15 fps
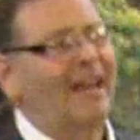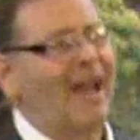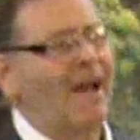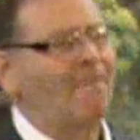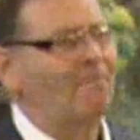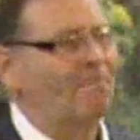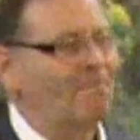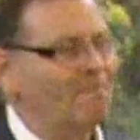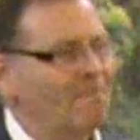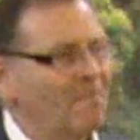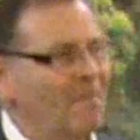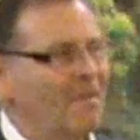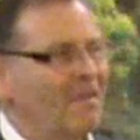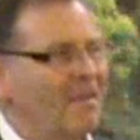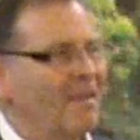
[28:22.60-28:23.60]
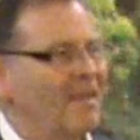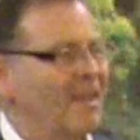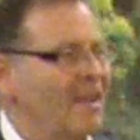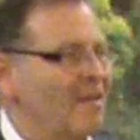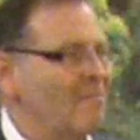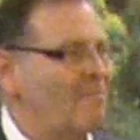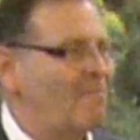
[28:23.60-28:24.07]
up
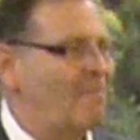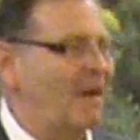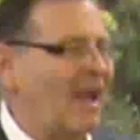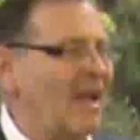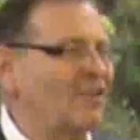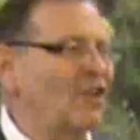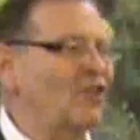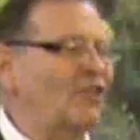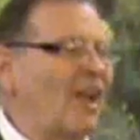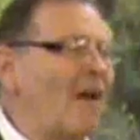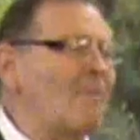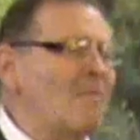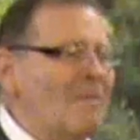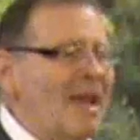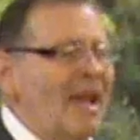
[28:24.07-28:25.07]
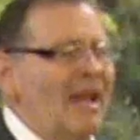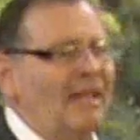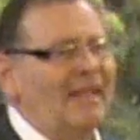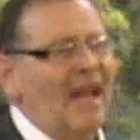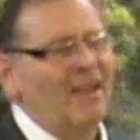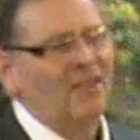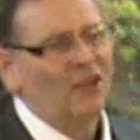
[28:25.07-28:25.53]
because there's a couple
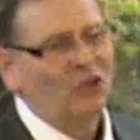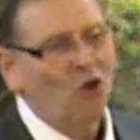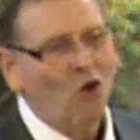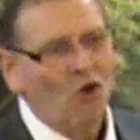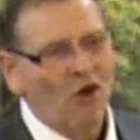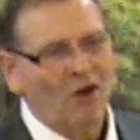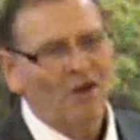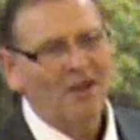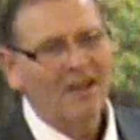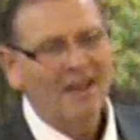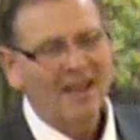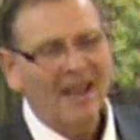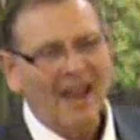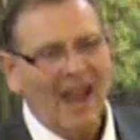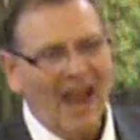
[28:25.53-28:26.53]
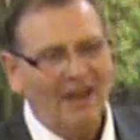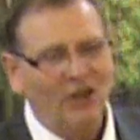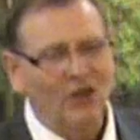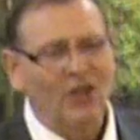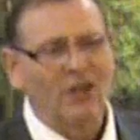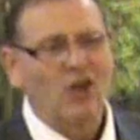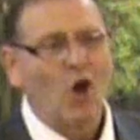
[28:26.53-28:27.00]
men down the door and
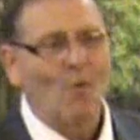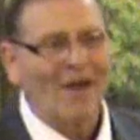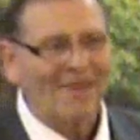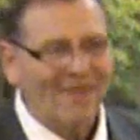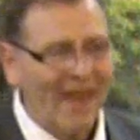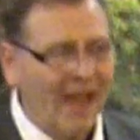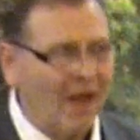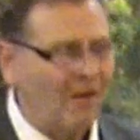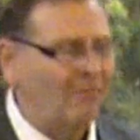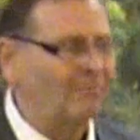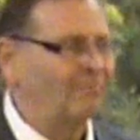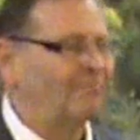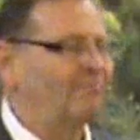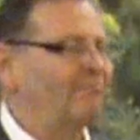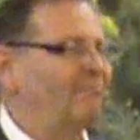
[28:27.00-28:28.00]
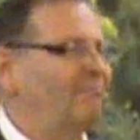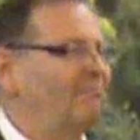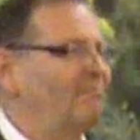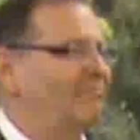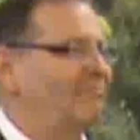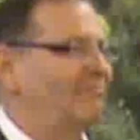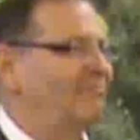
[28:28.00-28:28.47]
you're going to go with them
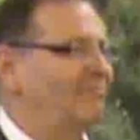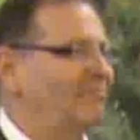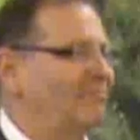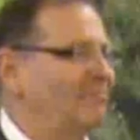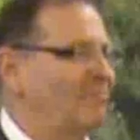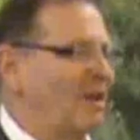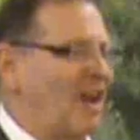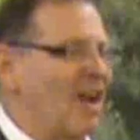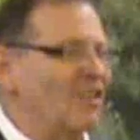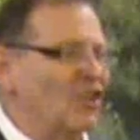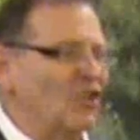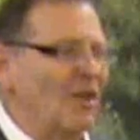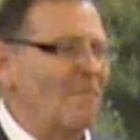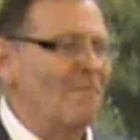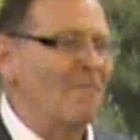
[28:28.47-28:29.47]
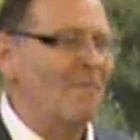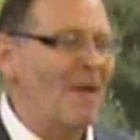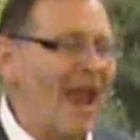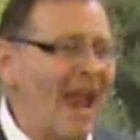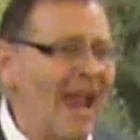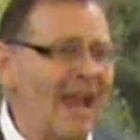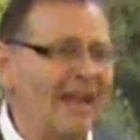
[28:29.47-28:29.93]
because of a
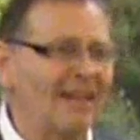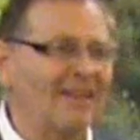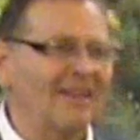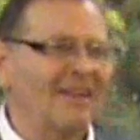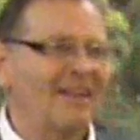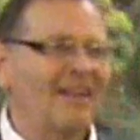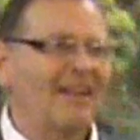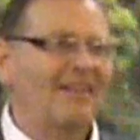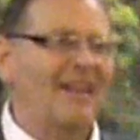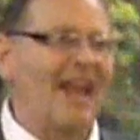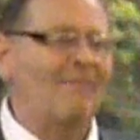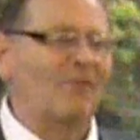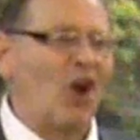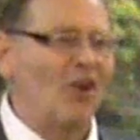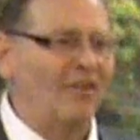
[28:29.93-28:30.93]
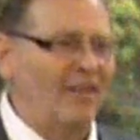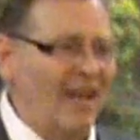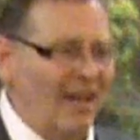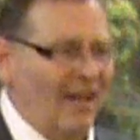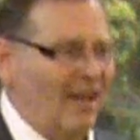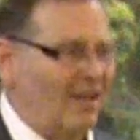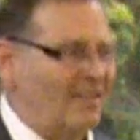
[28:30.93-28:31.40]
man named
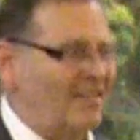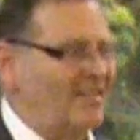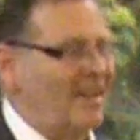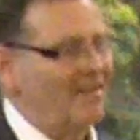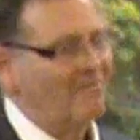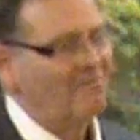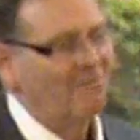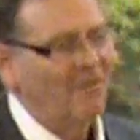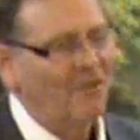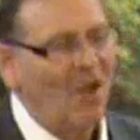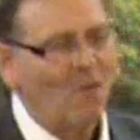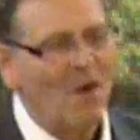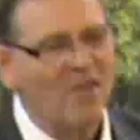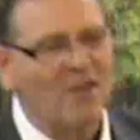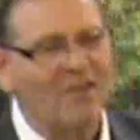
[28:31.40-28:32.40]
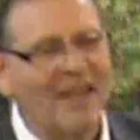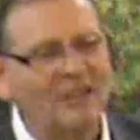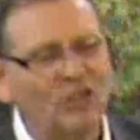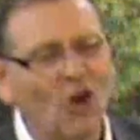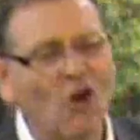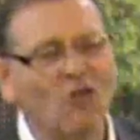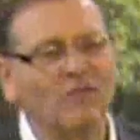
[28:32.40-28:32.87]
Cornelius. Now, whether
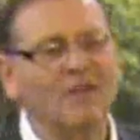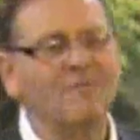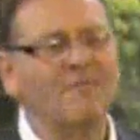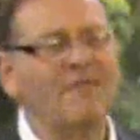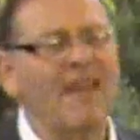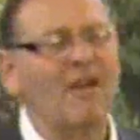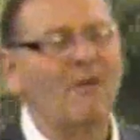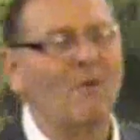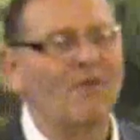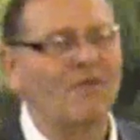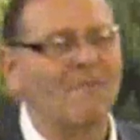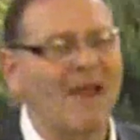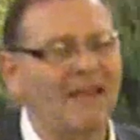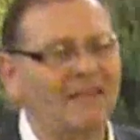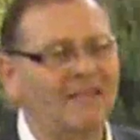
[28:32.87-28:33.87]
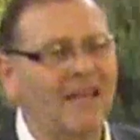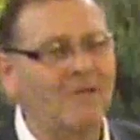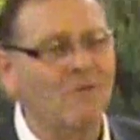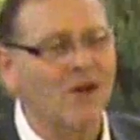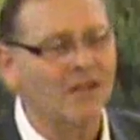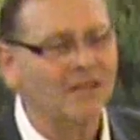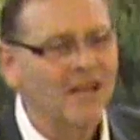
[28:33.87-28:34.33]
they told him that, what the man's
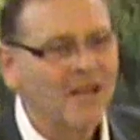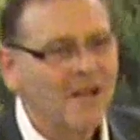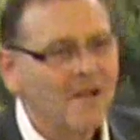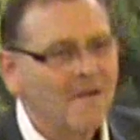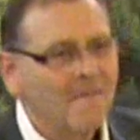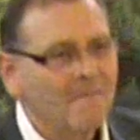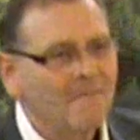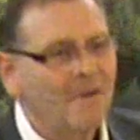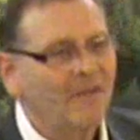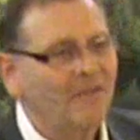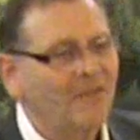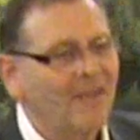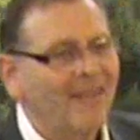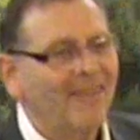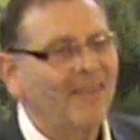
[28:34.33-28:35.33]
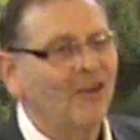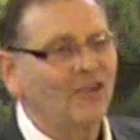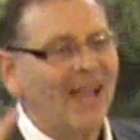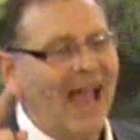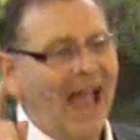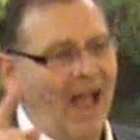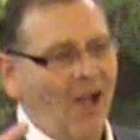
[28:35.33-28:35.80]
name was, but there's
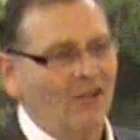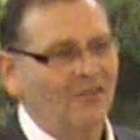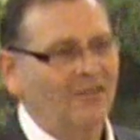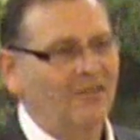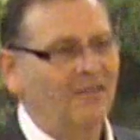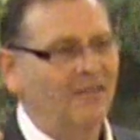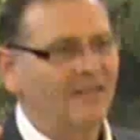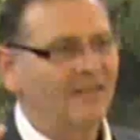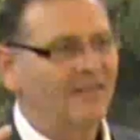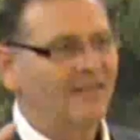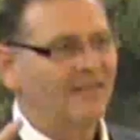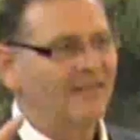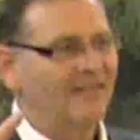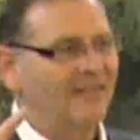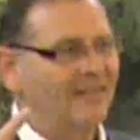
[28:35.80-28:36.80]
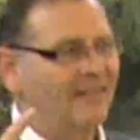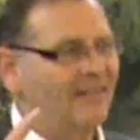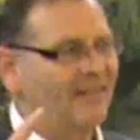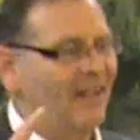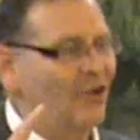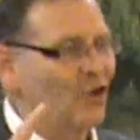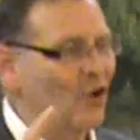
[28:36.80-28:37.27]
a house
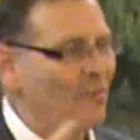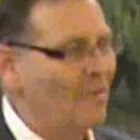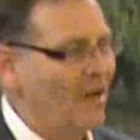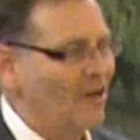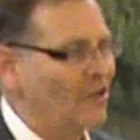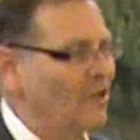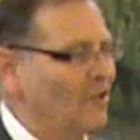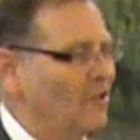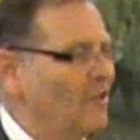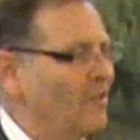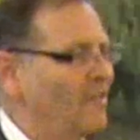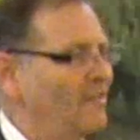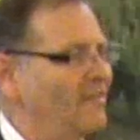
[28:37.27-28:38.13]
that you're going to minister to.